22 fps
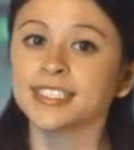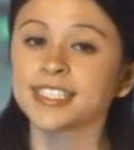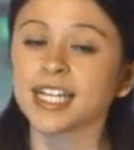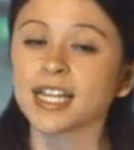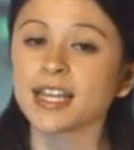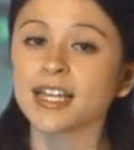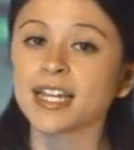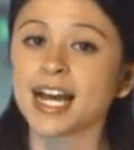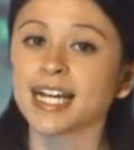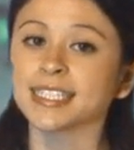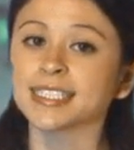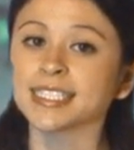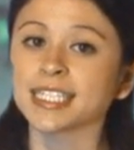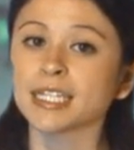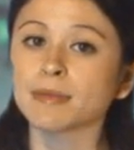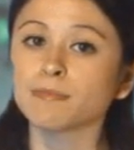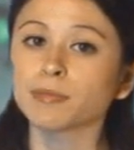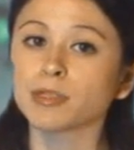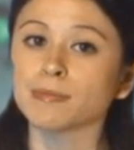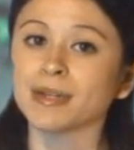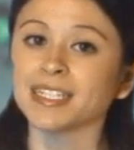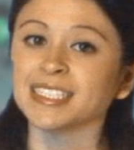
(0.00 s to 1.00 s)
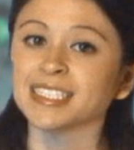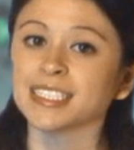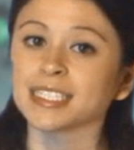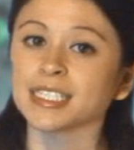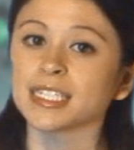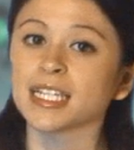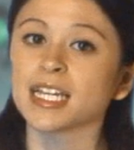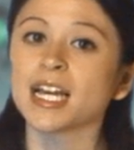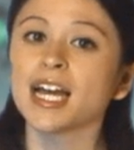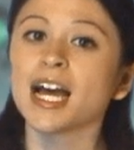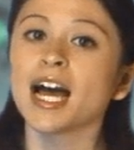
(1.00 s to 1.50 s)
Gelid has
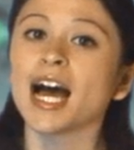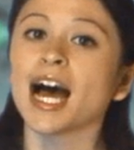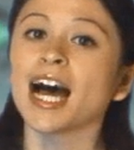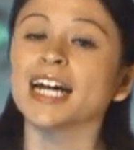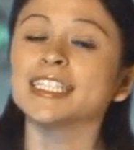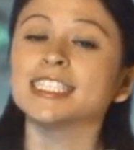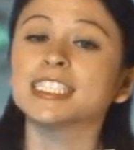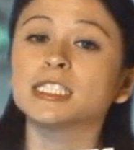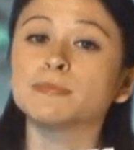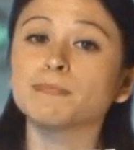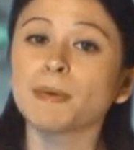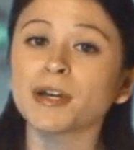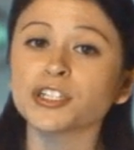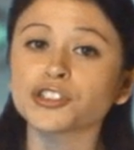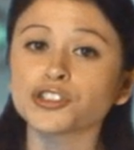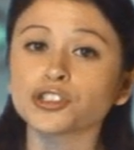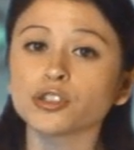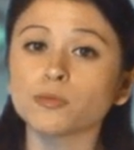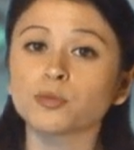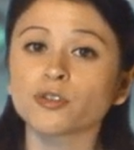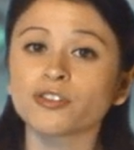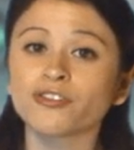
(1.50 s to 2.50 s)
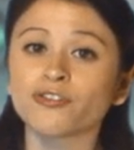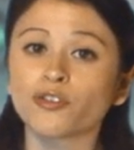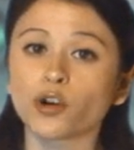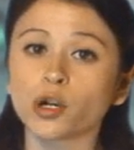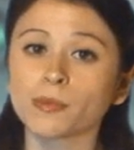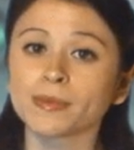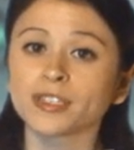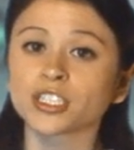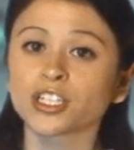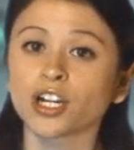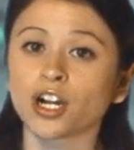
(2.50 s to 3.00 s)
implemented a special
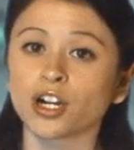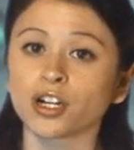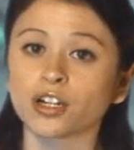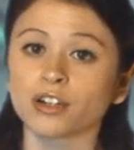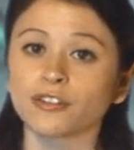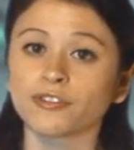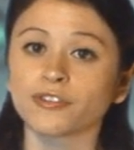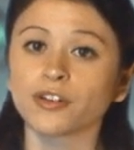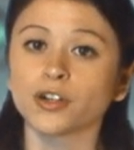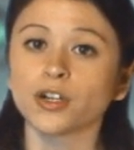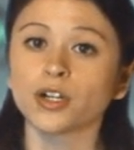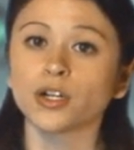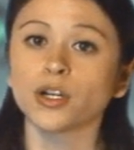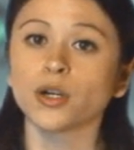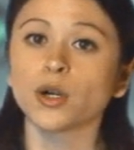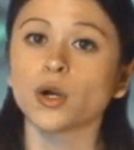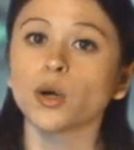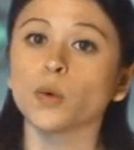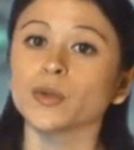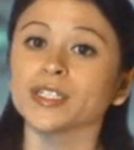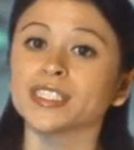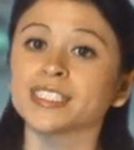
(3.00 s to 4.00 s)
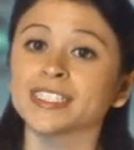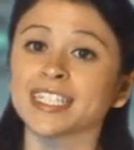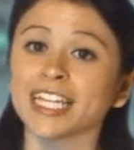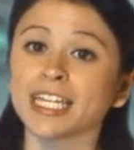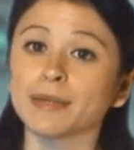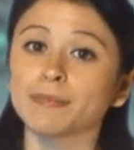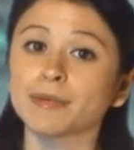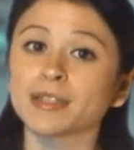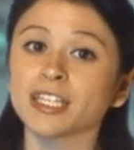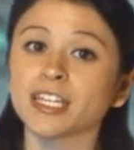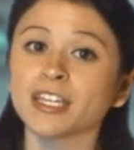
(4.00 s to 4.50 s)
performance curve, which
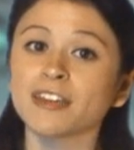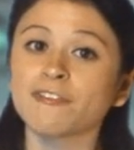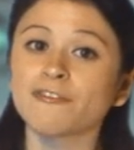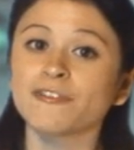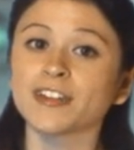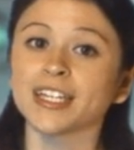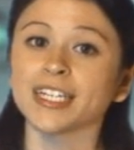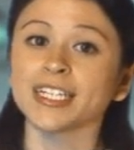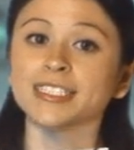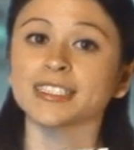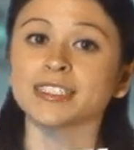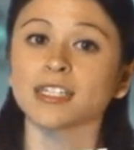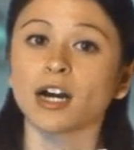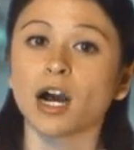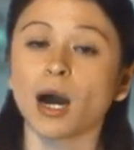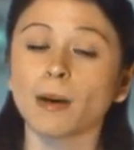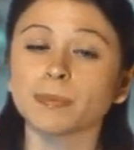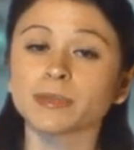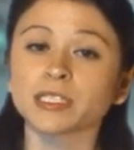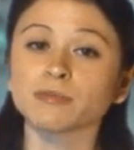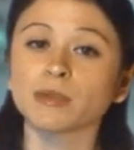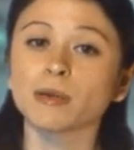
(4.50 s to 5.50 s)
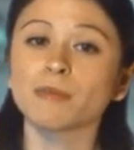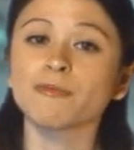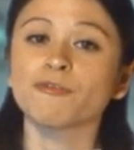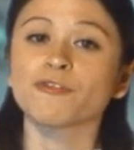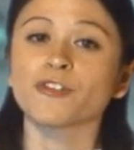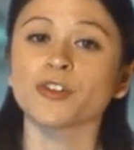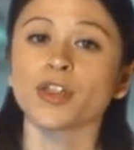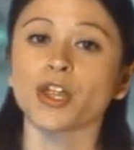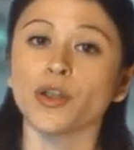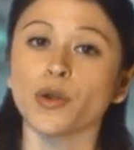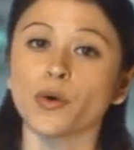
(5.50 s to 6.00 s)
they believe is the optimum
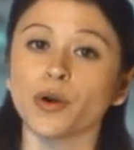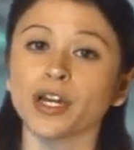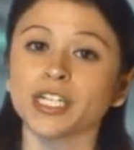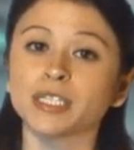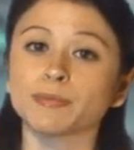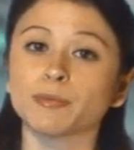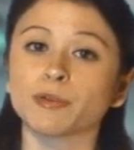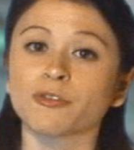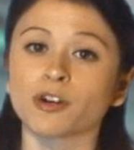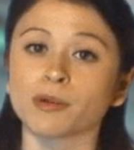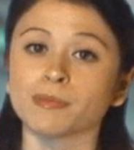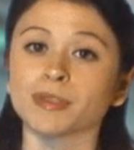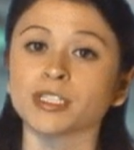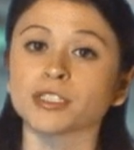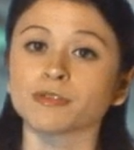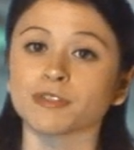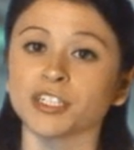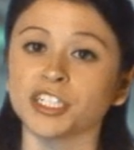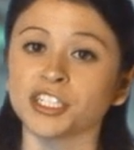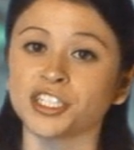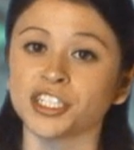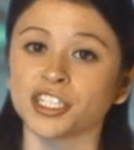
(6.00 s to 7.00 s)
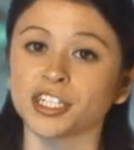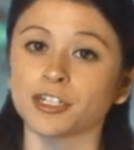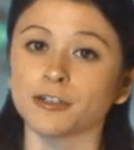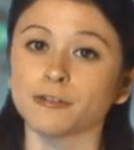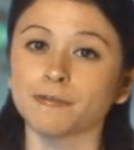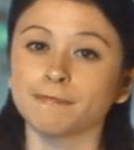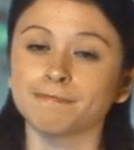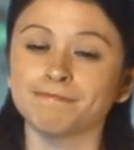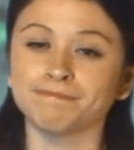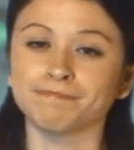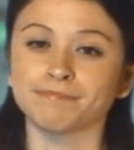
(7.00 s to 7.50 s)
for the noise performance ratio.
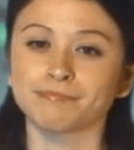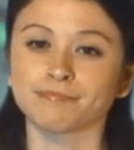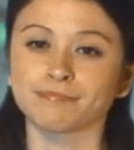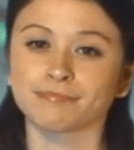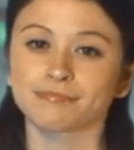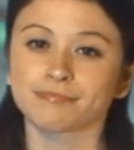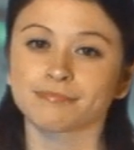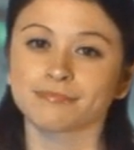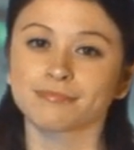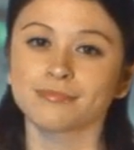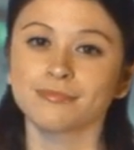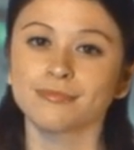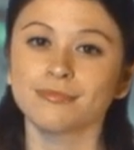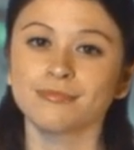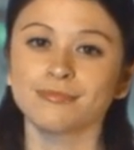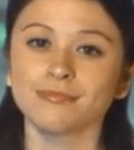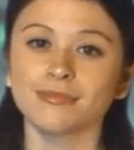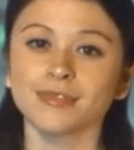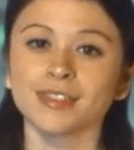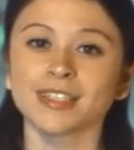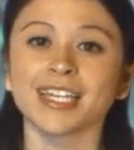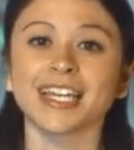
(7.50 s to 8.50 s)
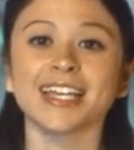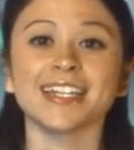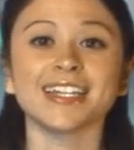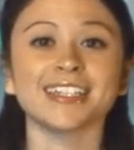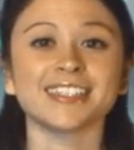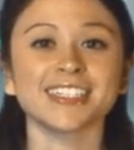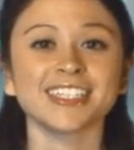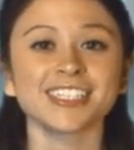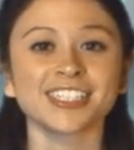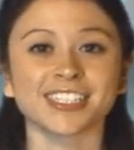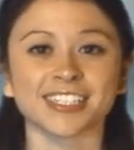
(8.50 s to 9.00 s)
In
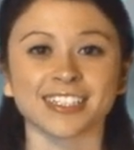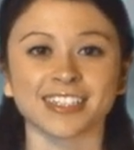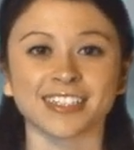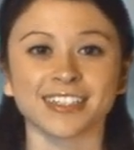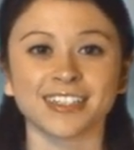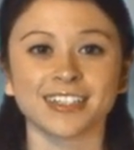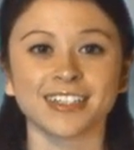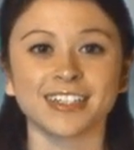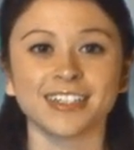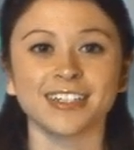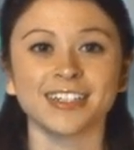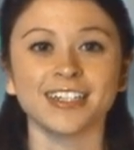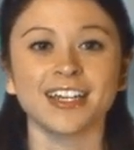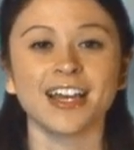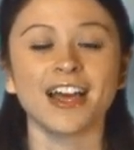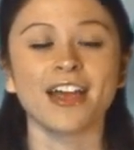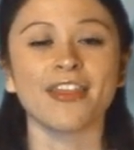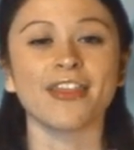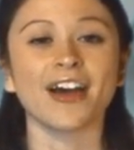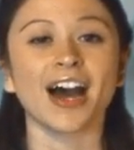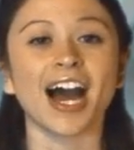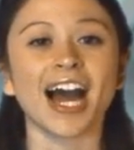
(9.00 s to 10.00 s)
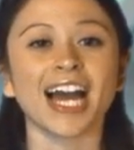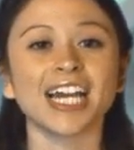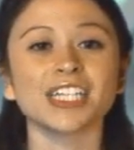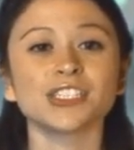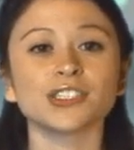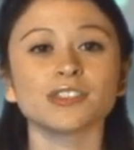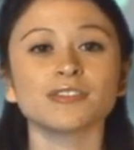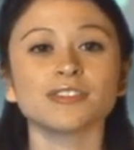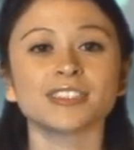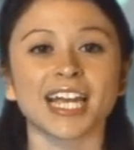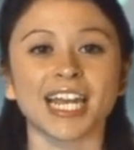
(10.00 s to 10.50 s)
addition, the
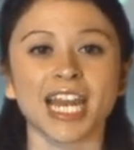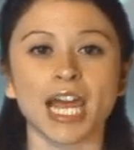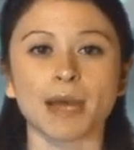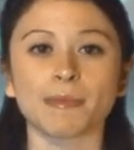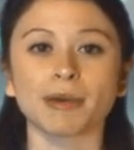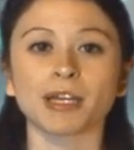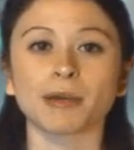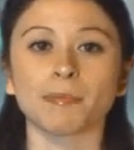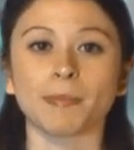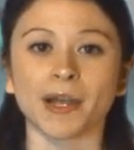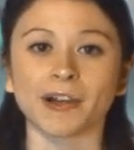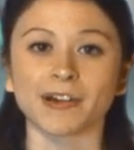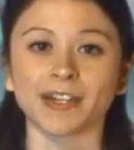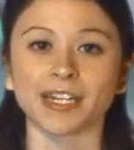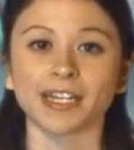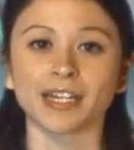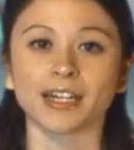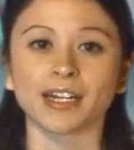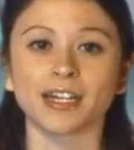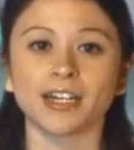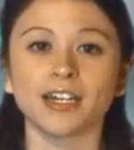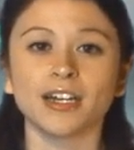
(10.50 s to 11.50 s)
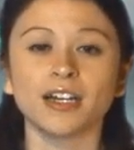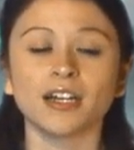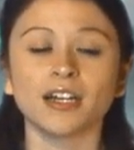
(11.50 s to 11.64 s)
hydrodynamic bearing,